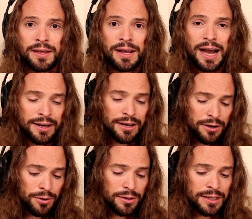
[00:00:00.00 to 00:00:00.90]
I not
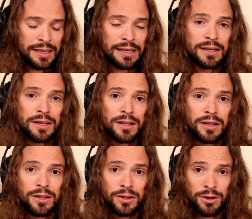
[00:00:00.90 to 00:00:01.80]
only
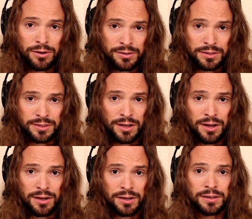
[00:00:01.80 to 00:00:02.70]
learn the
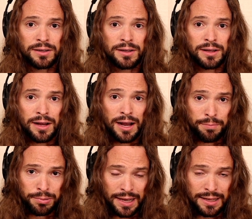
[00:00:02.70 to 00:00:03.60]
song, I
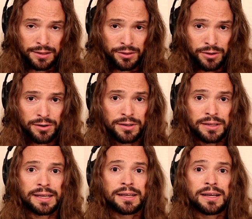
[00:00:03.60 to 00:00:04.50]
play it
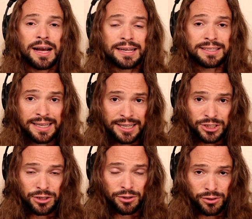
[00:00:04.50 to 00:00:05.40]
thoroughly, I teach
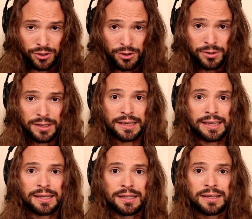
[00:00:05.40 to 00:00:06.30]
it thoroughly,
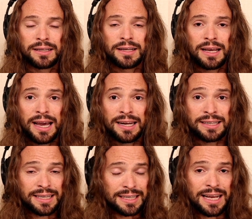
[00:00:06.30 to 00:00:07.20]
and it
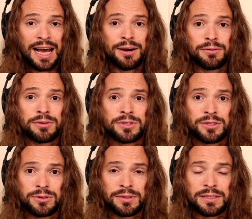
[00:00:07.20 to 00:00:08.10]
takes hours to
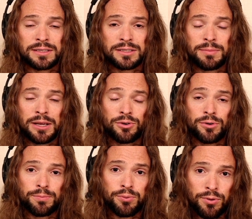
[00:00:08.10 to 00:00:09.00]
do this, to make you a
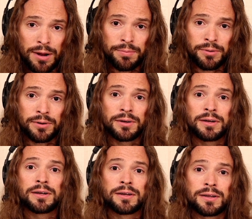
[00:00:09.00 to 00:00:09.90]
proper
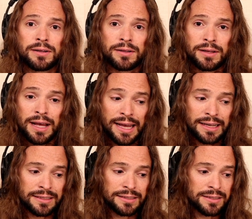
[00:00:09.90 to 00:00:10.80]
and